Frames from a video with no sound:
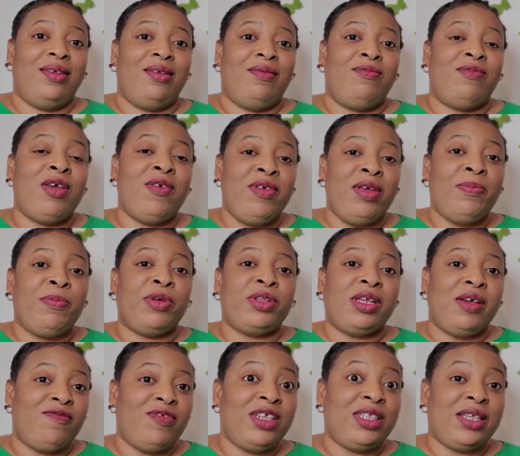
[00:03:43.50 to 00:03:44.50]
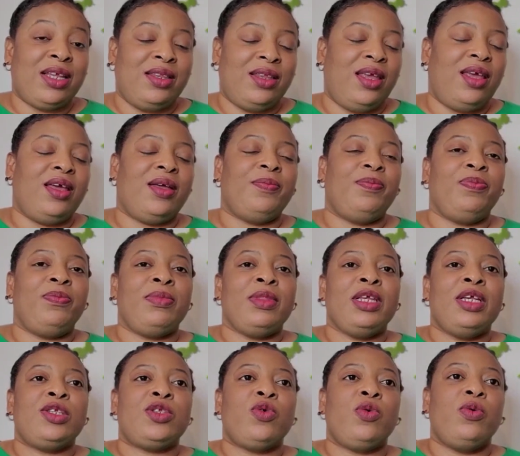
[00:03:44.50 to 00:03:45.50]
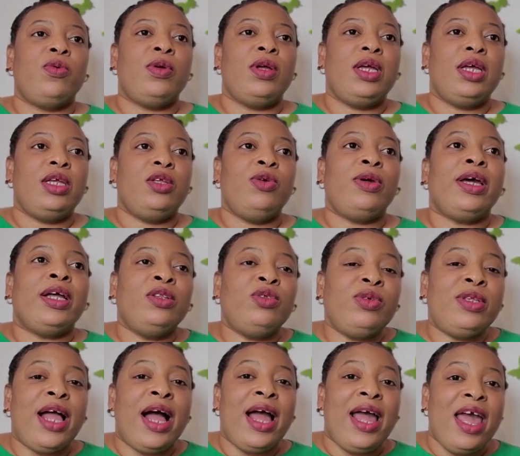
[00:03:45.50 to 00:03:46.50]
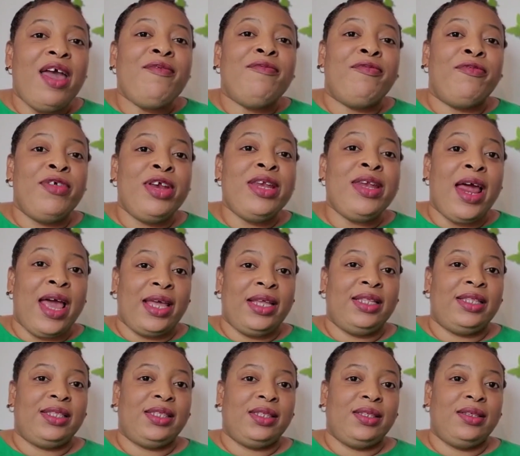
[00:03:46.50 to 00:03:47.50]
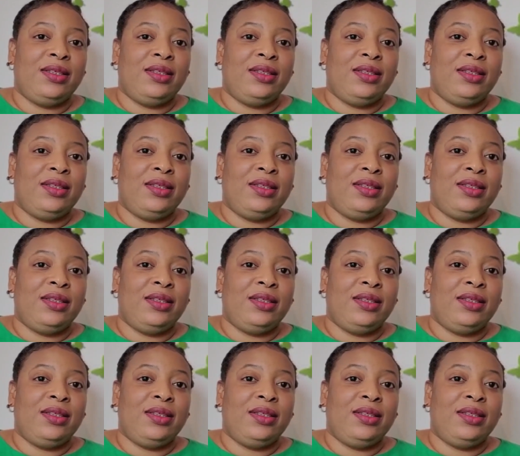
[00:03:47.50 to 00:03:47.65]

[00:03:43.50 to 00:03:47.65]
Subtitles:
Very important, face and neck. So you can do that every night.